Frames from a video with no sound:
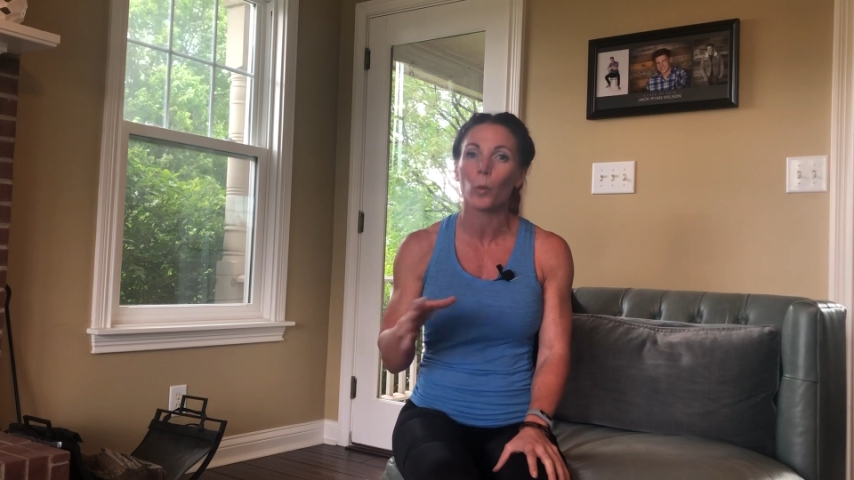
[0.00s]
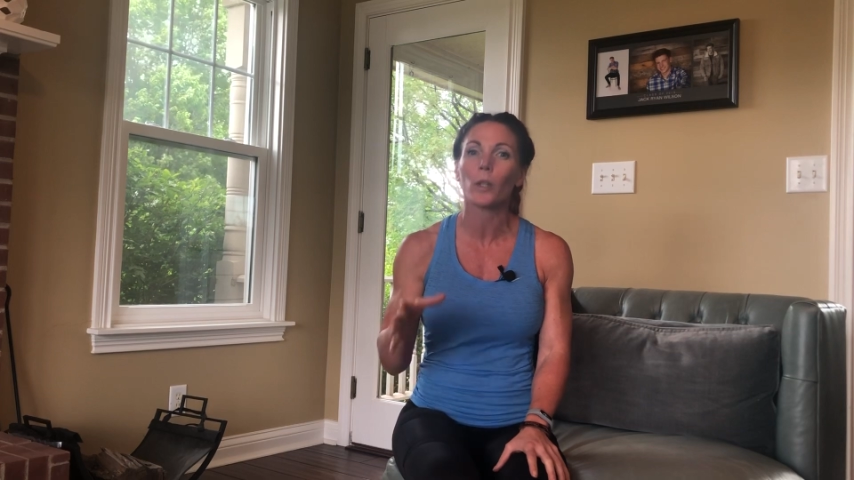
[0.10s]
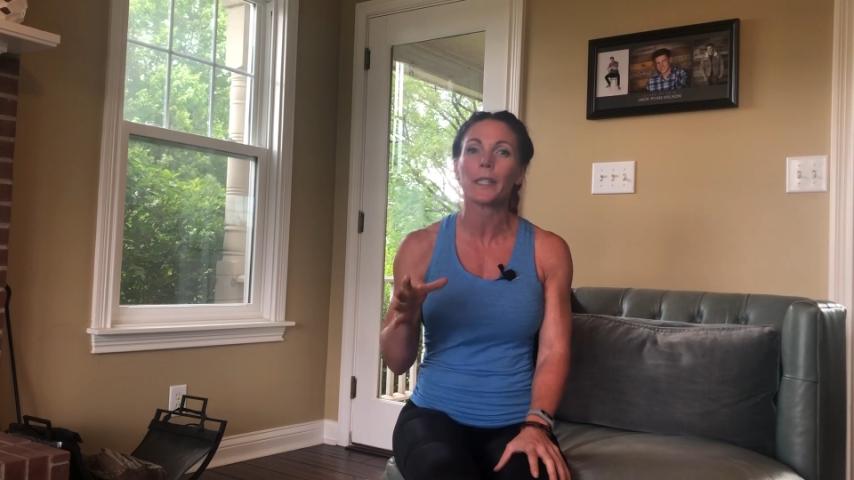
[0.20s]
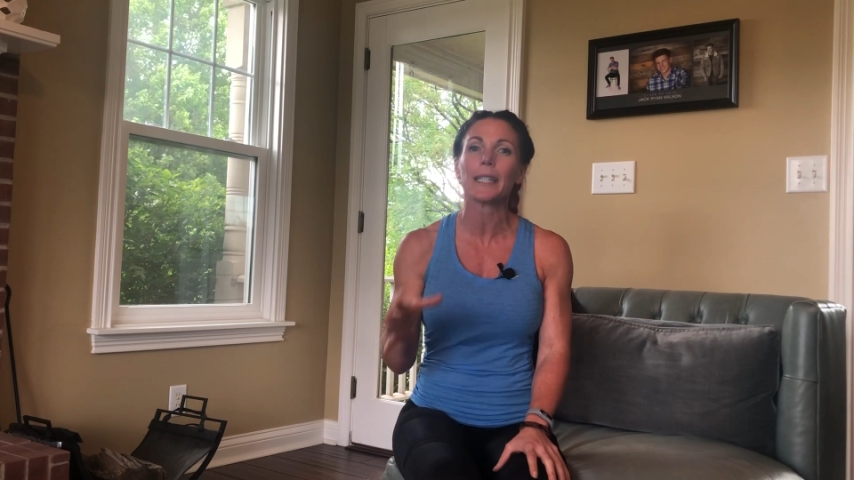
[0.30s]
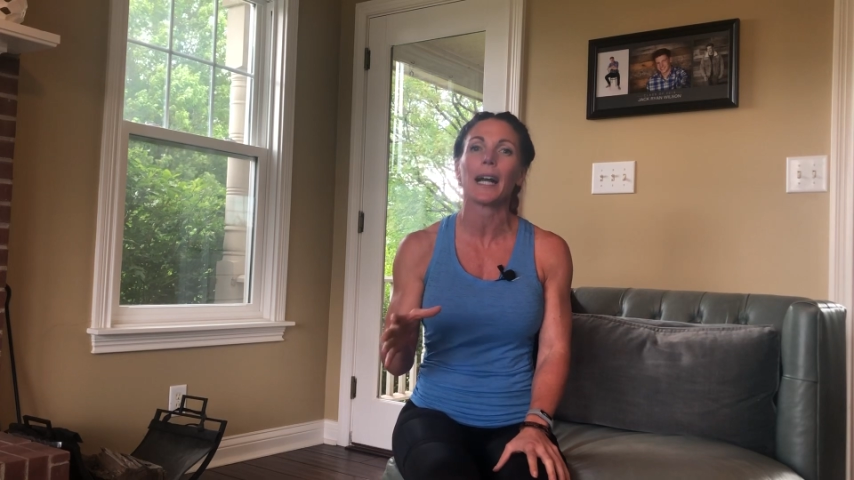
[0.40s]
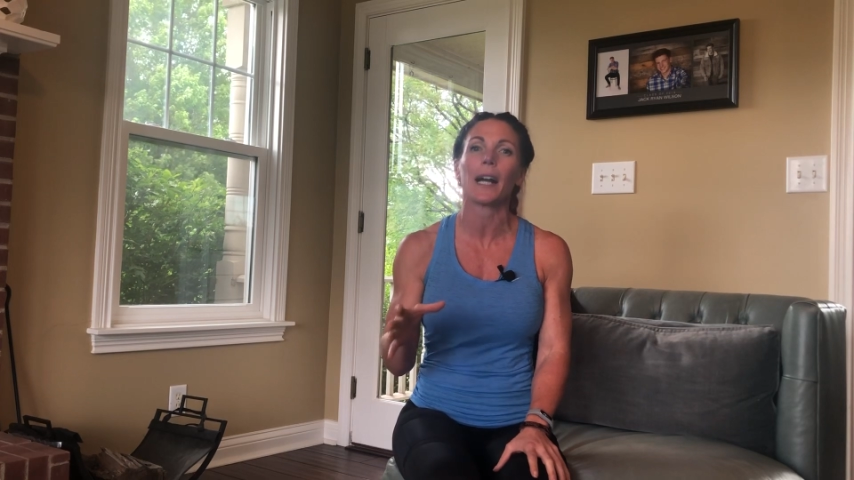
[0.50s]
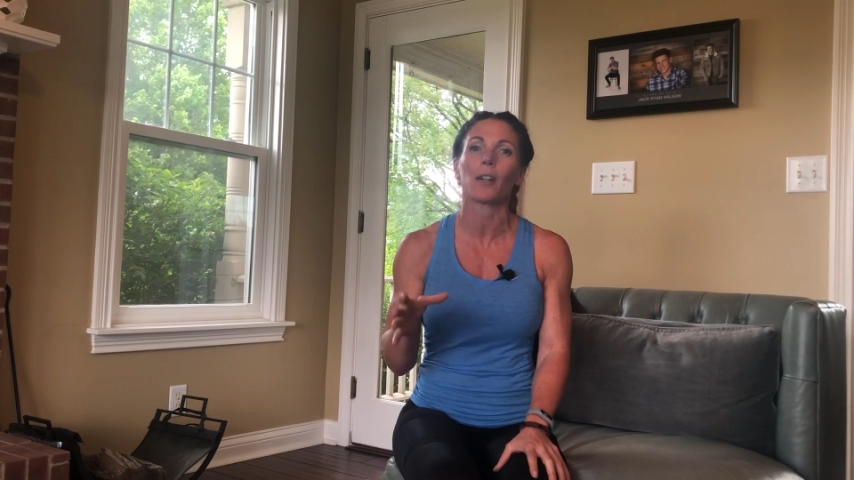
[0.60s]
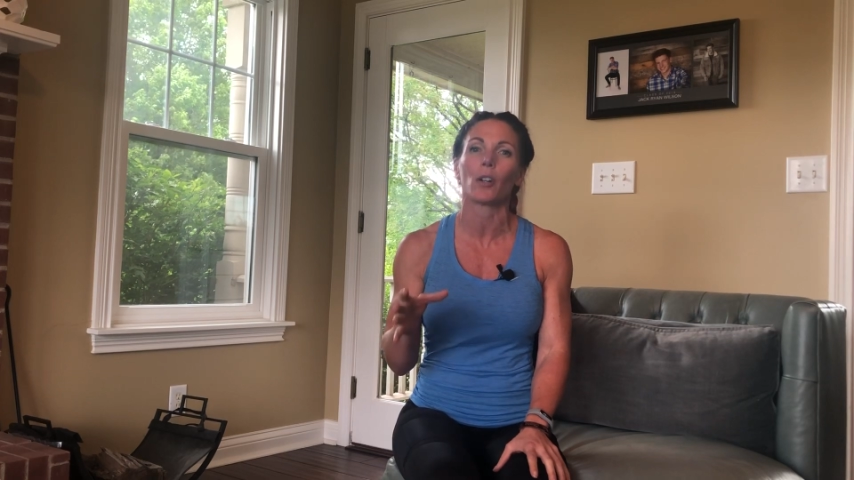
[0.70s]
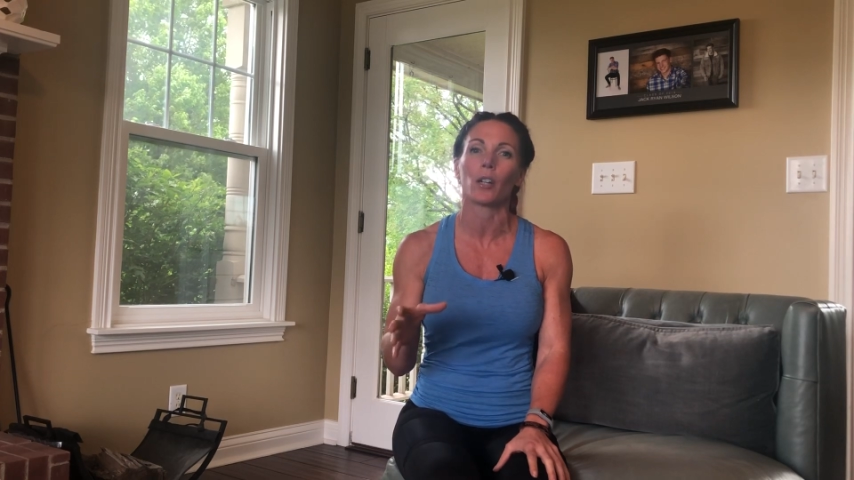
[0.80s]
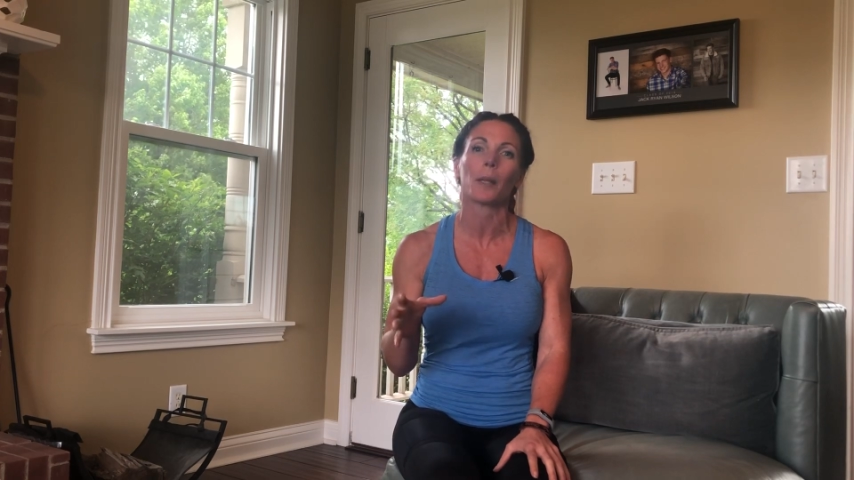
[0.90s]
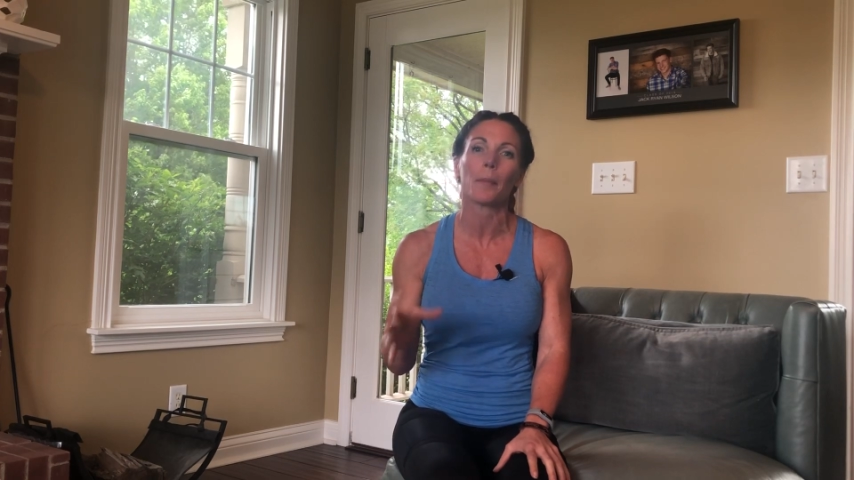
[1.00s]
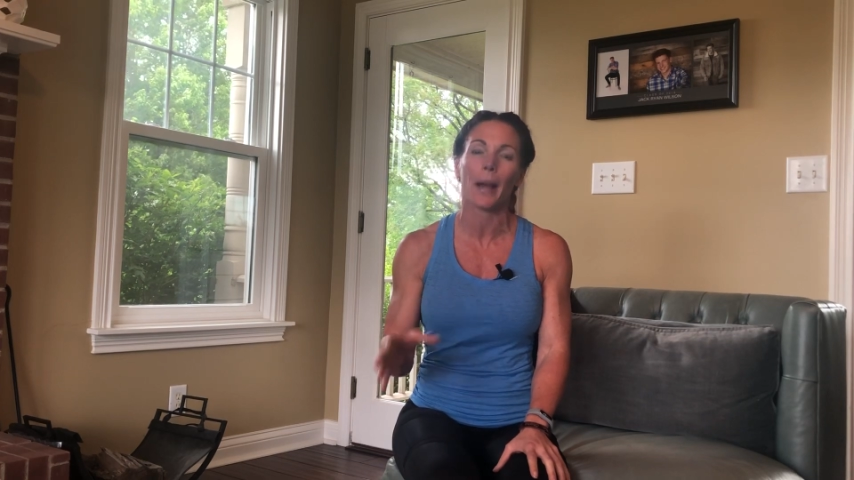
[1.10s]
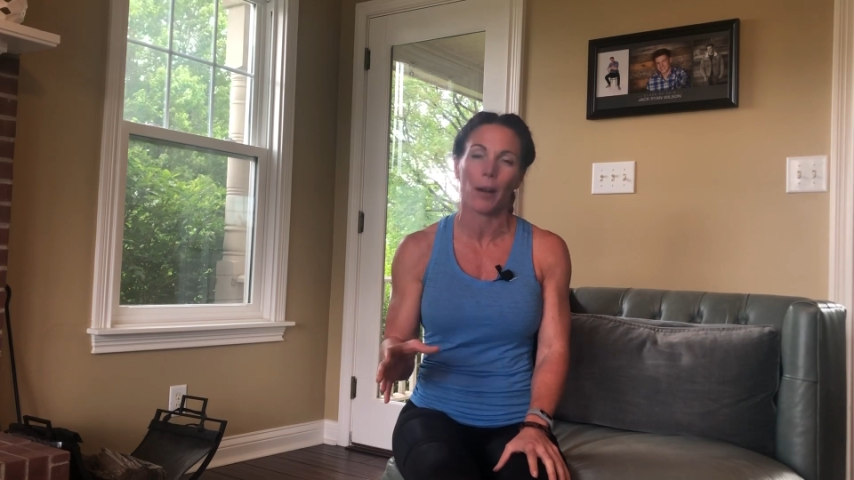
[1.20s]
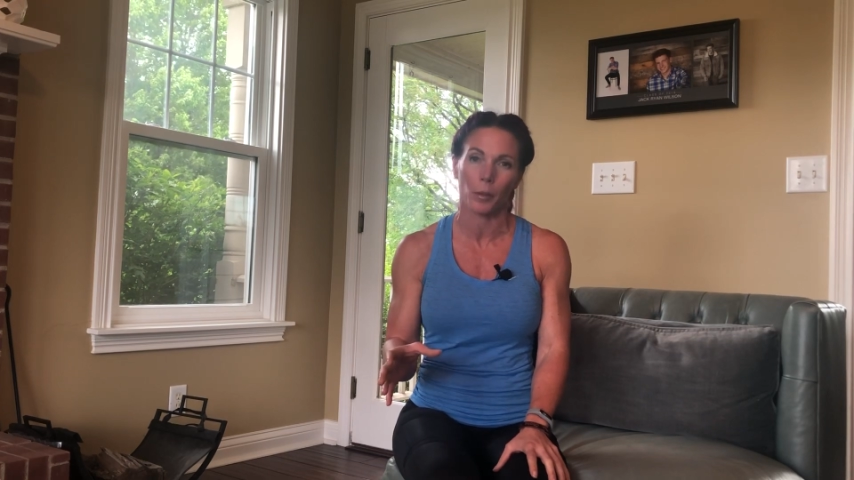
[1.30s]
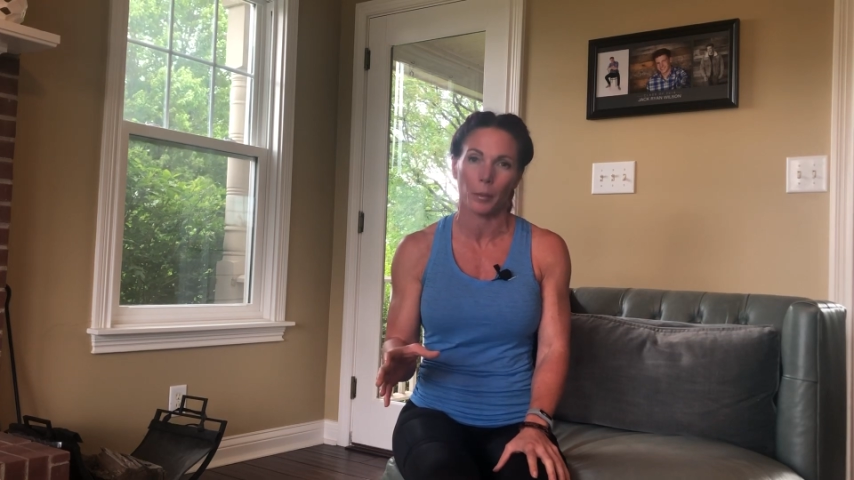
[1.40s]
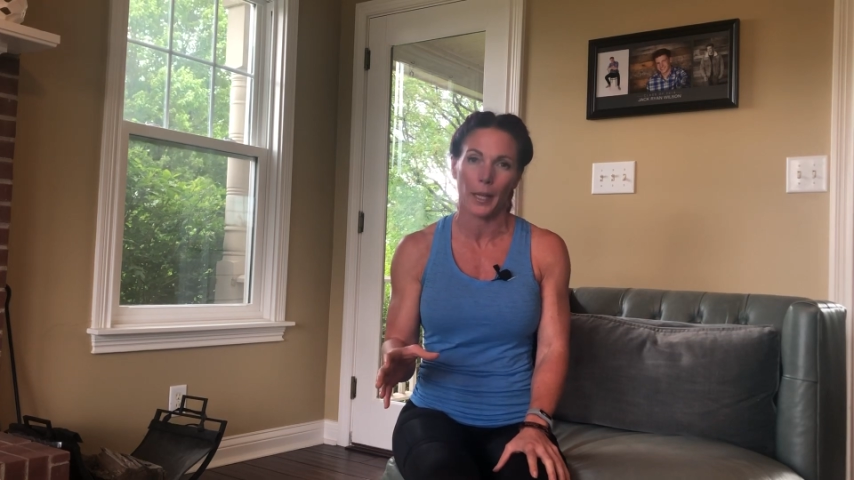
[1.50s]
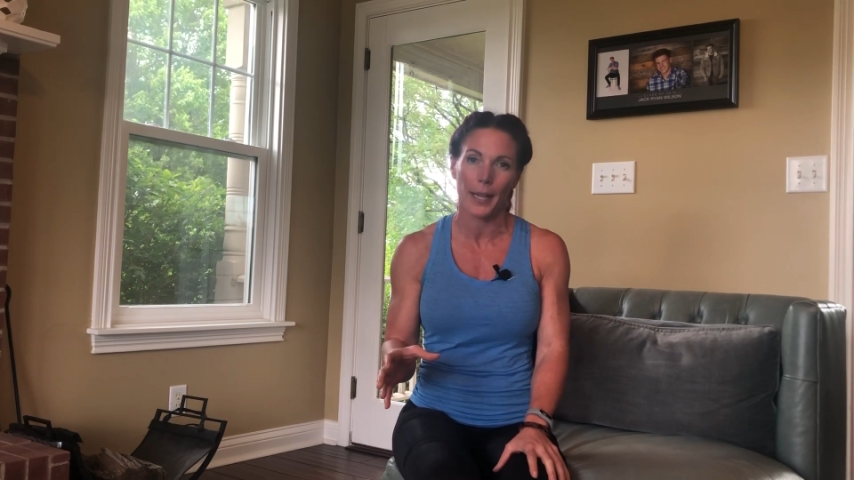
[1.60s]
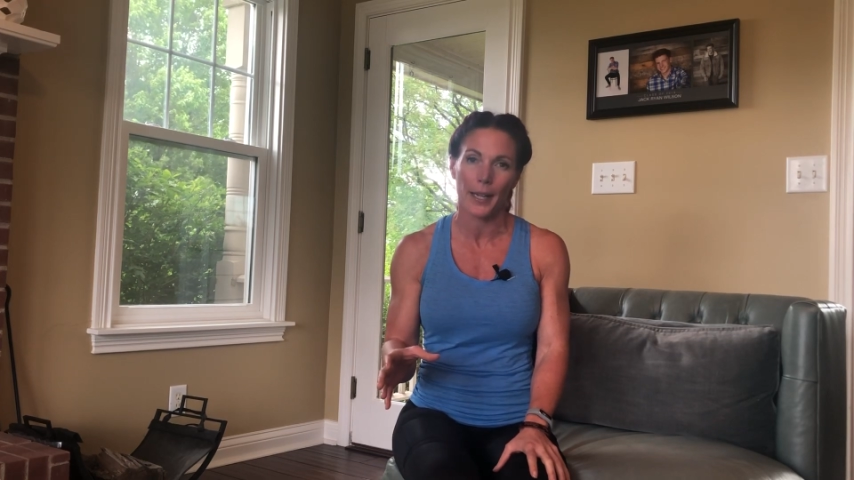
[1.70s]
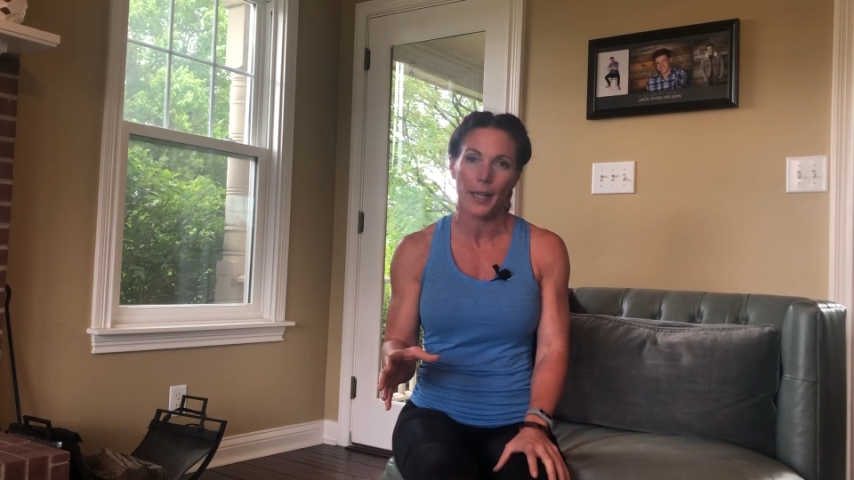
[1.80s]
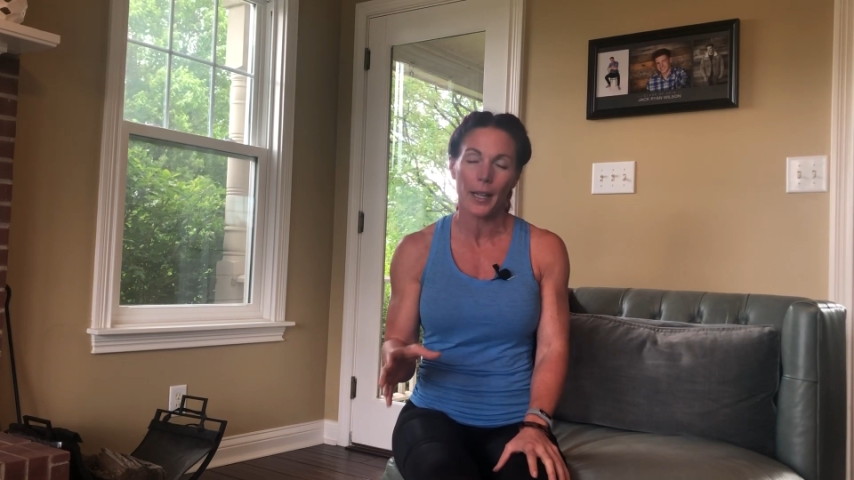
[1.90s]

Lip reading: working out on a power plate